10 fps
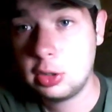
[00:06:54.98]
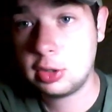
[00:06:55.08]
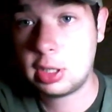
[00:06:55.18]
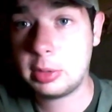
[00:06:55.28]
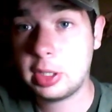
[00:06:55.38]

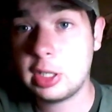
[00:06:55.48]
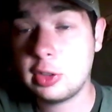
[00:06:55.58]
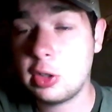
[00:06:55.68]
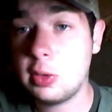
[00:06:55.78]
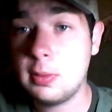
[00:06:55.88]
just a couple of days
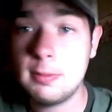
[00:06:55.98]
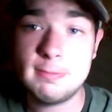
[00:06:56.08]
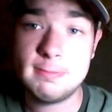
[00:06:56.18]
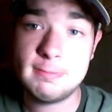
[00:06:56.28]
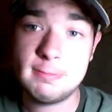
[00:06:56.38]
ago.
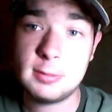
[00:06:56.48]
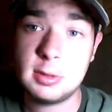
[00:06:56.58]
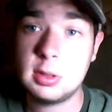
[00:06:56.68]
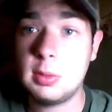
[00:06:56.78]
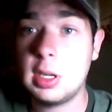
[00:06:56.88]

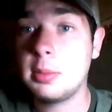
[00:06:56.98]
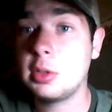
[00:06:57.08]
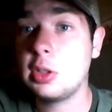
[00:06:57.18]
Went up